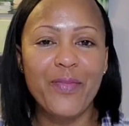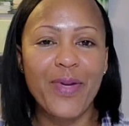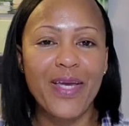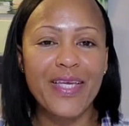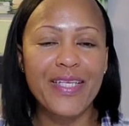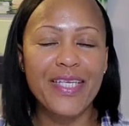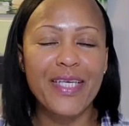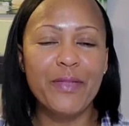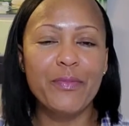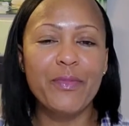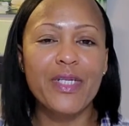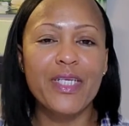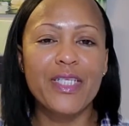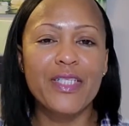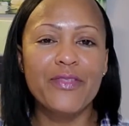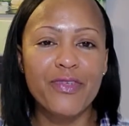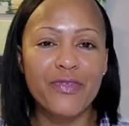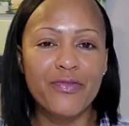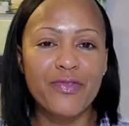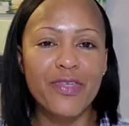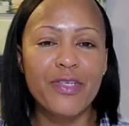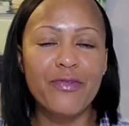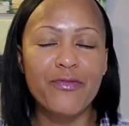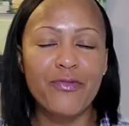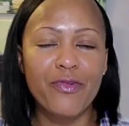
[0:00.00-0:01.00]
my name is
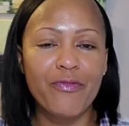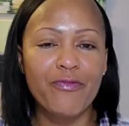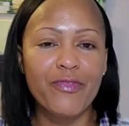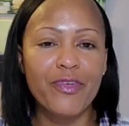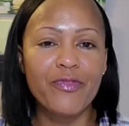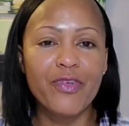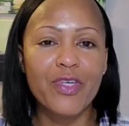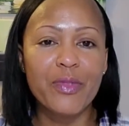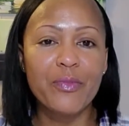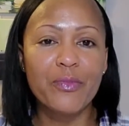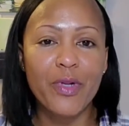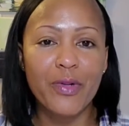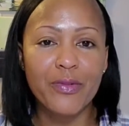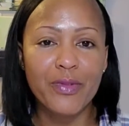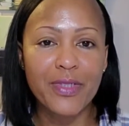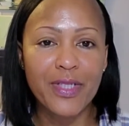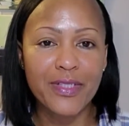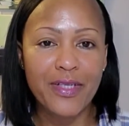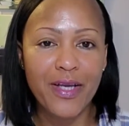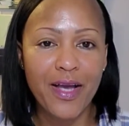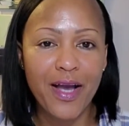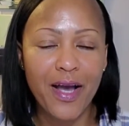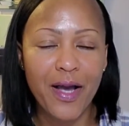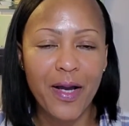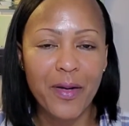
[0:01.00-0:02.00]
Vivien from Vivien Brown
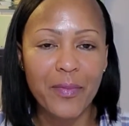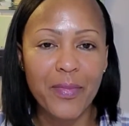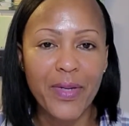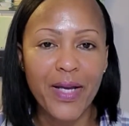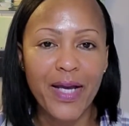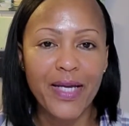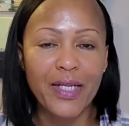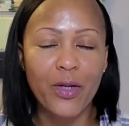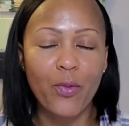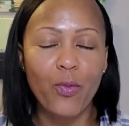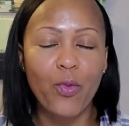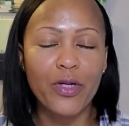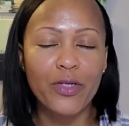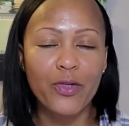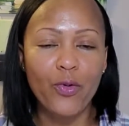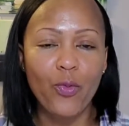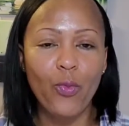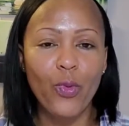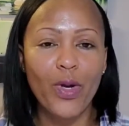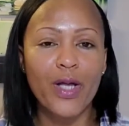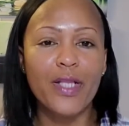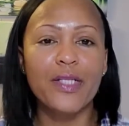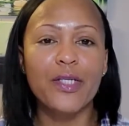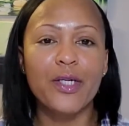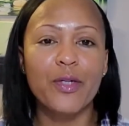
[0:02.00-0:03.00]
dot com, and I want to
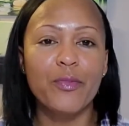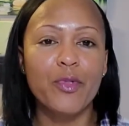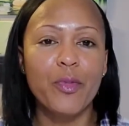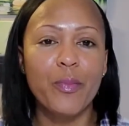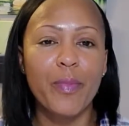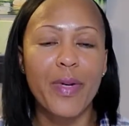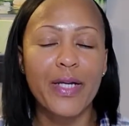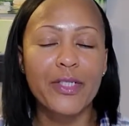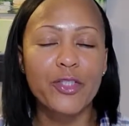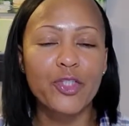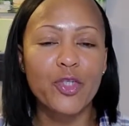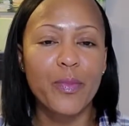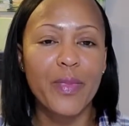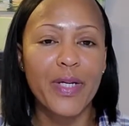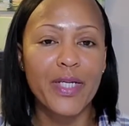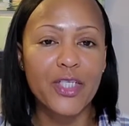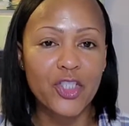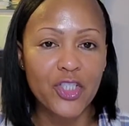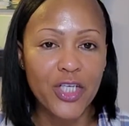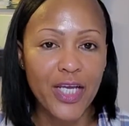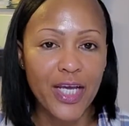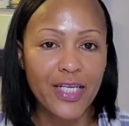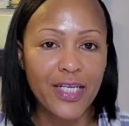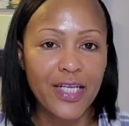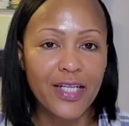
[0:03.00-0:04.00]
welcome you back to my
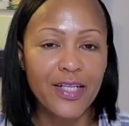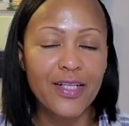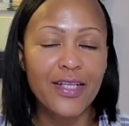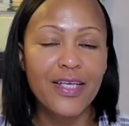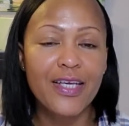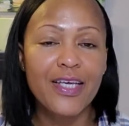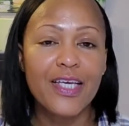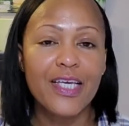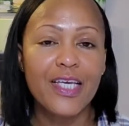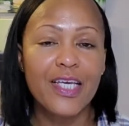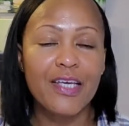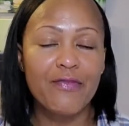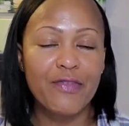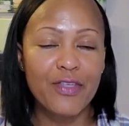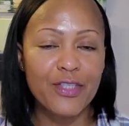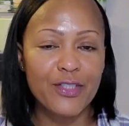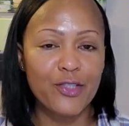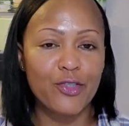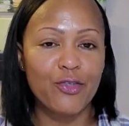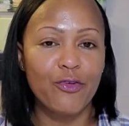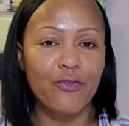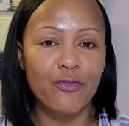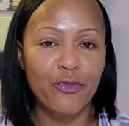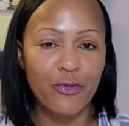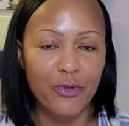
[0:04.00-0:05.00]
channel. If this
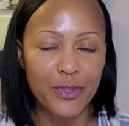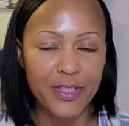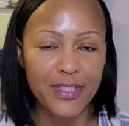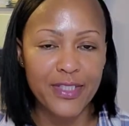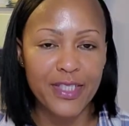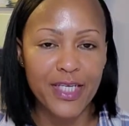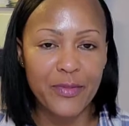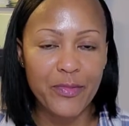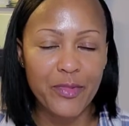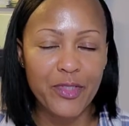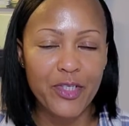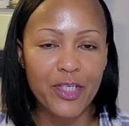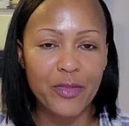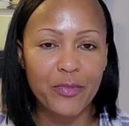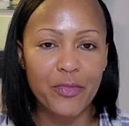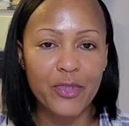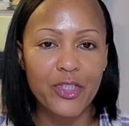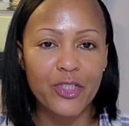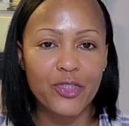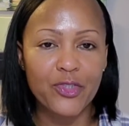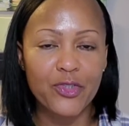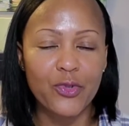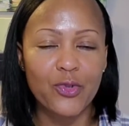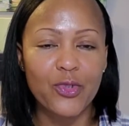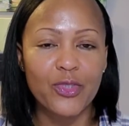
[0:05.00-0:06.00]
is your first time here, be
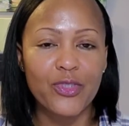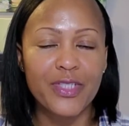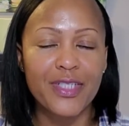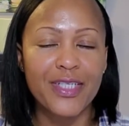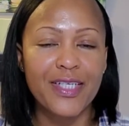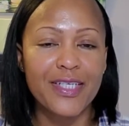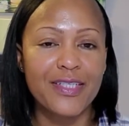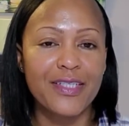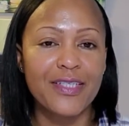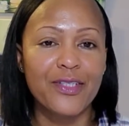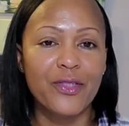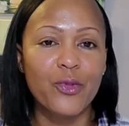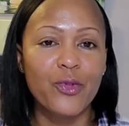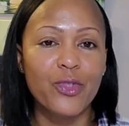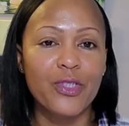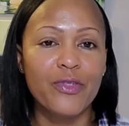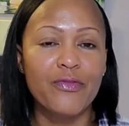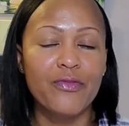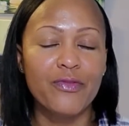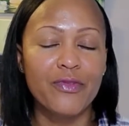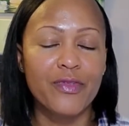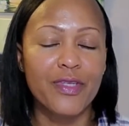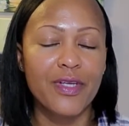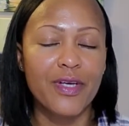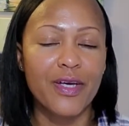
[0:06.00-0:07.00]
sure to hit the
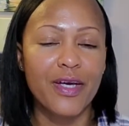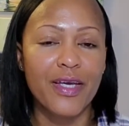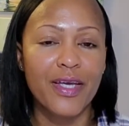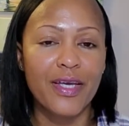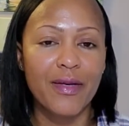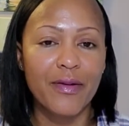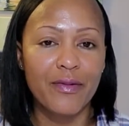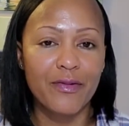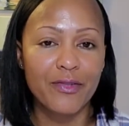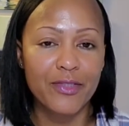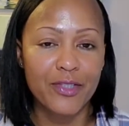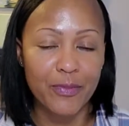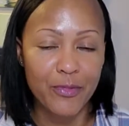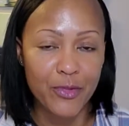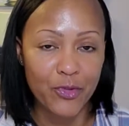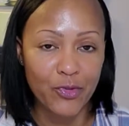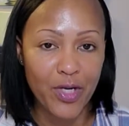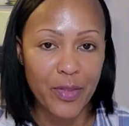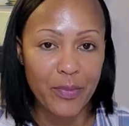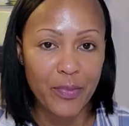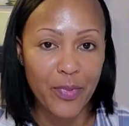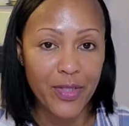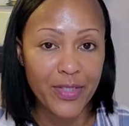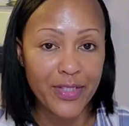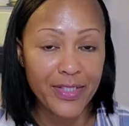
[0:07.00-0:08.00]
notif the
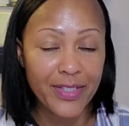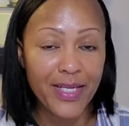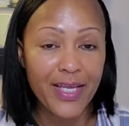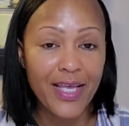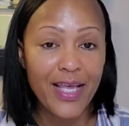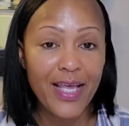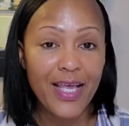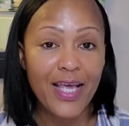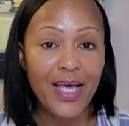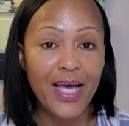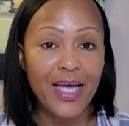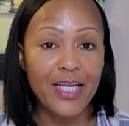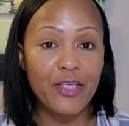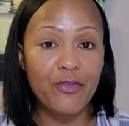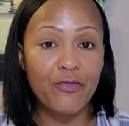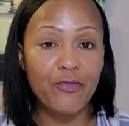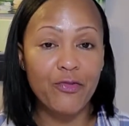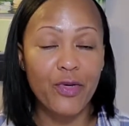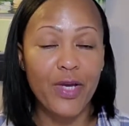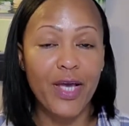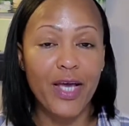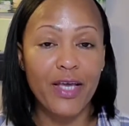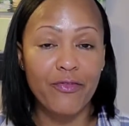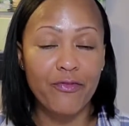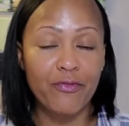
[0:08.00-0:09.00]
subscribe button. And if
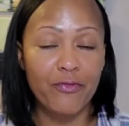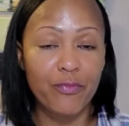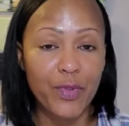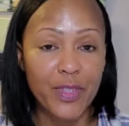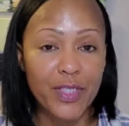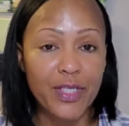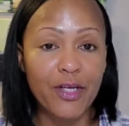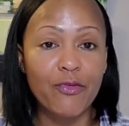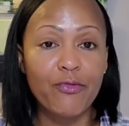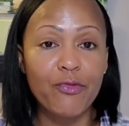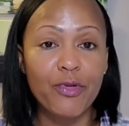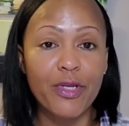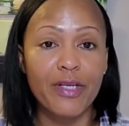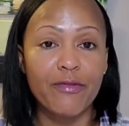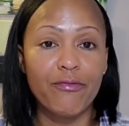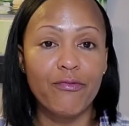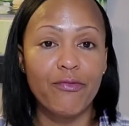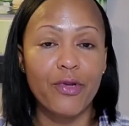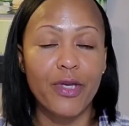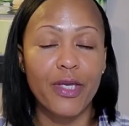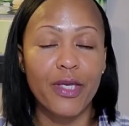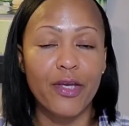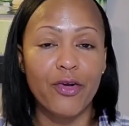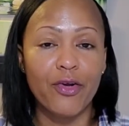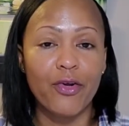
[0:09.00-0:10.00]
you have been already
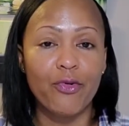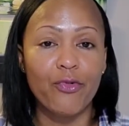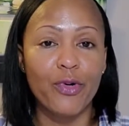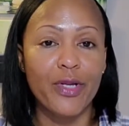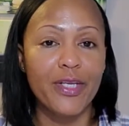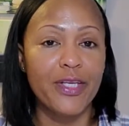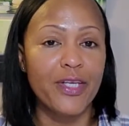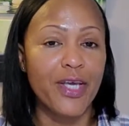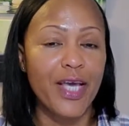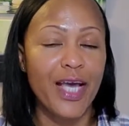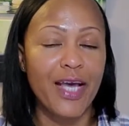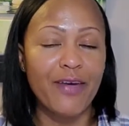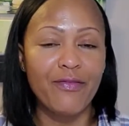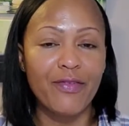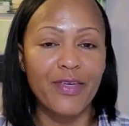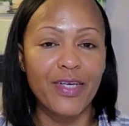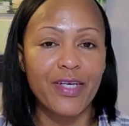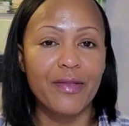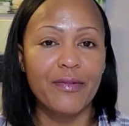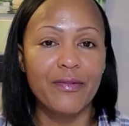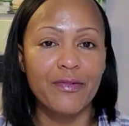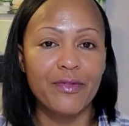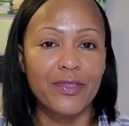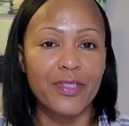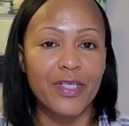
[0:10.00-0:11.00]
here already, you haven't
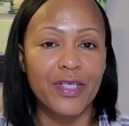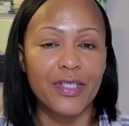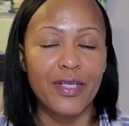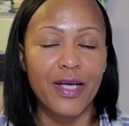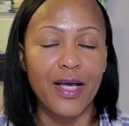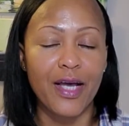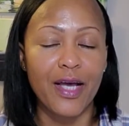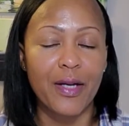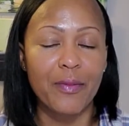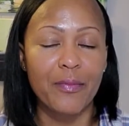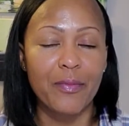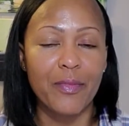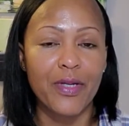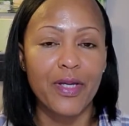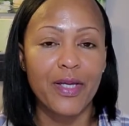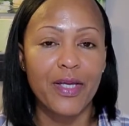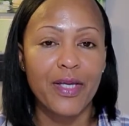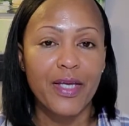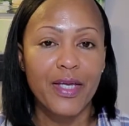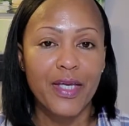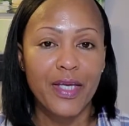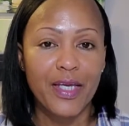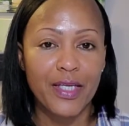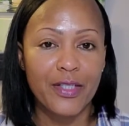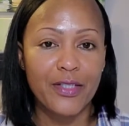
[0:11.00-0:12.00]
hit, um,
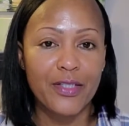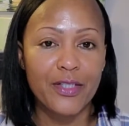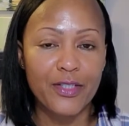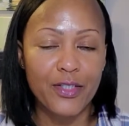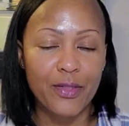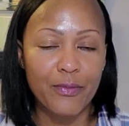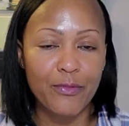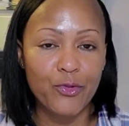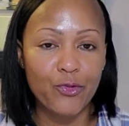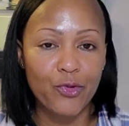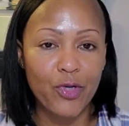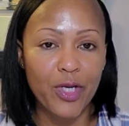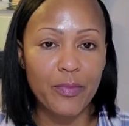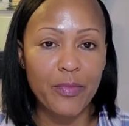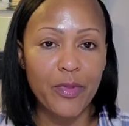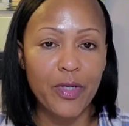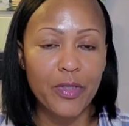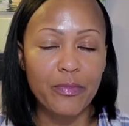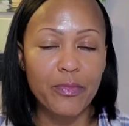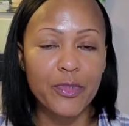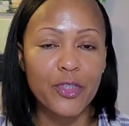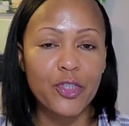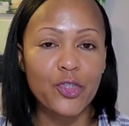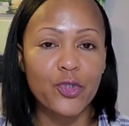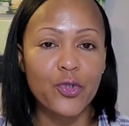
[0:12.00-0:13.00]
hit the subscribe
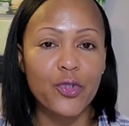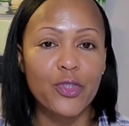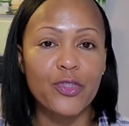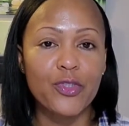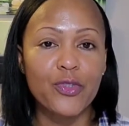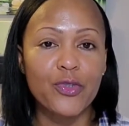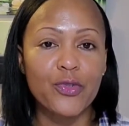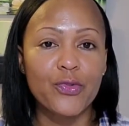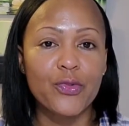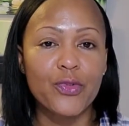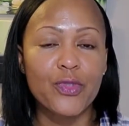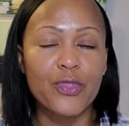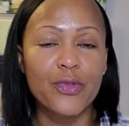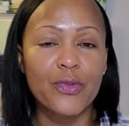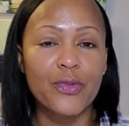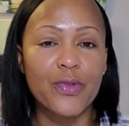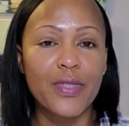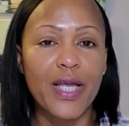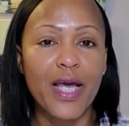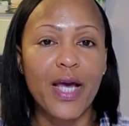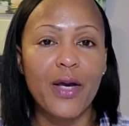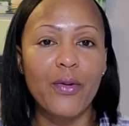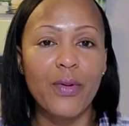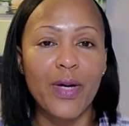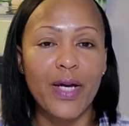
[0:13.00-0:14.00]
button, be sure to do so
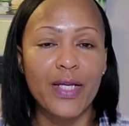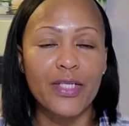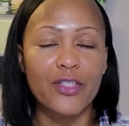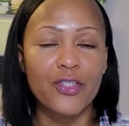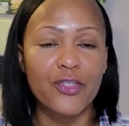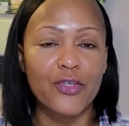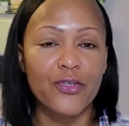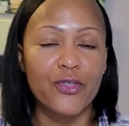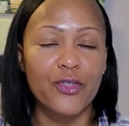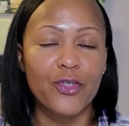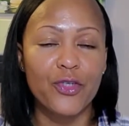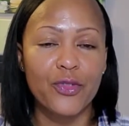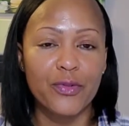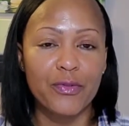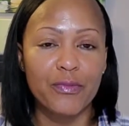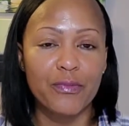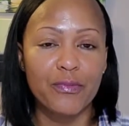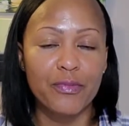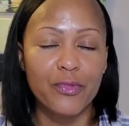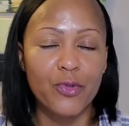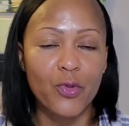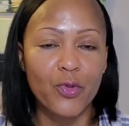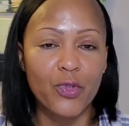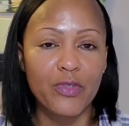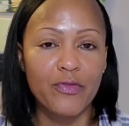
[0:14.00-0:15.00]
now and turn the
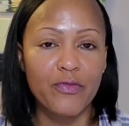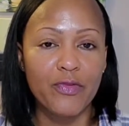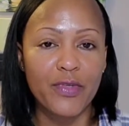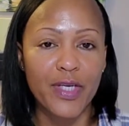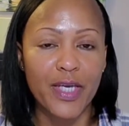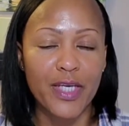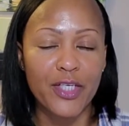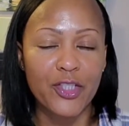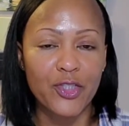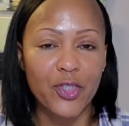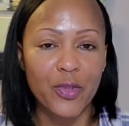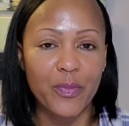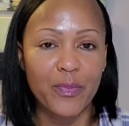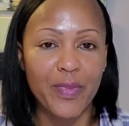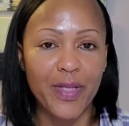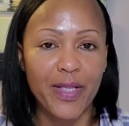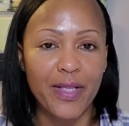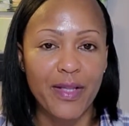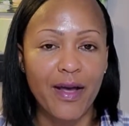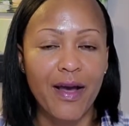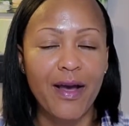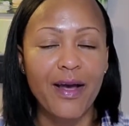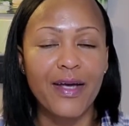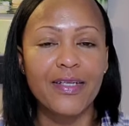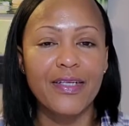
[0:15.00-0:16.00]
notification
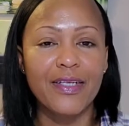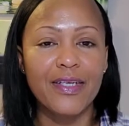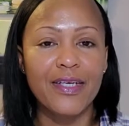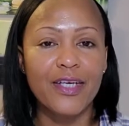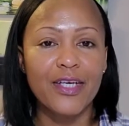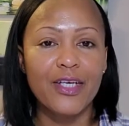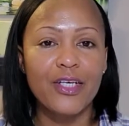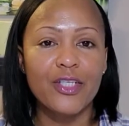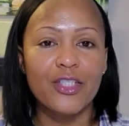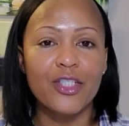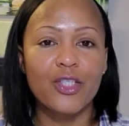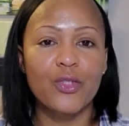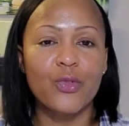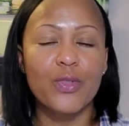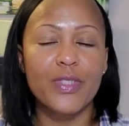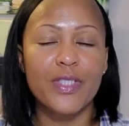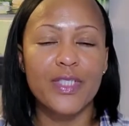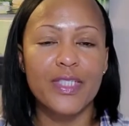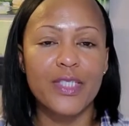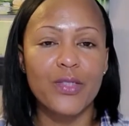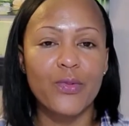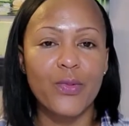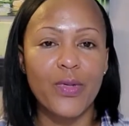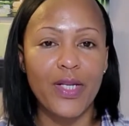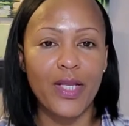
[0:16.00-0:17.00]
bell on so you'll
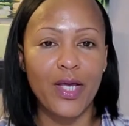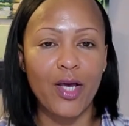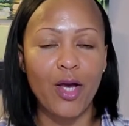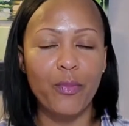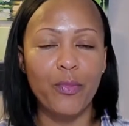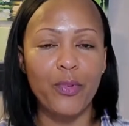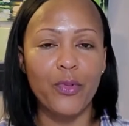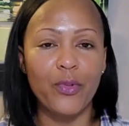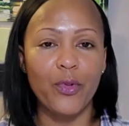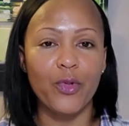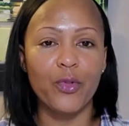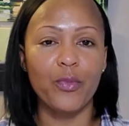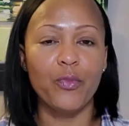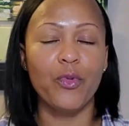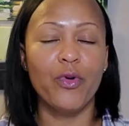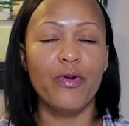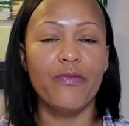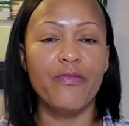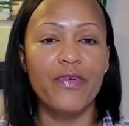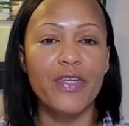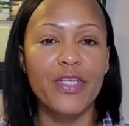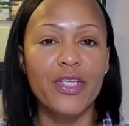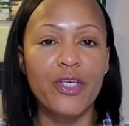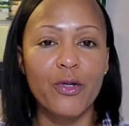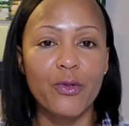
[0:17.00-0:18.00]
see when I upload more
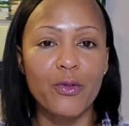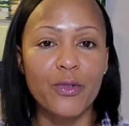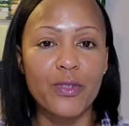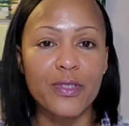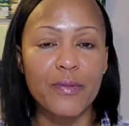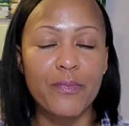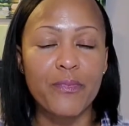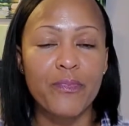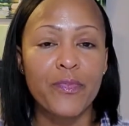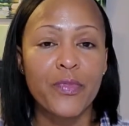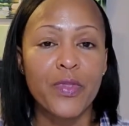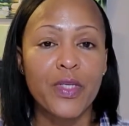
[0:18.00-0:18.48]
videos.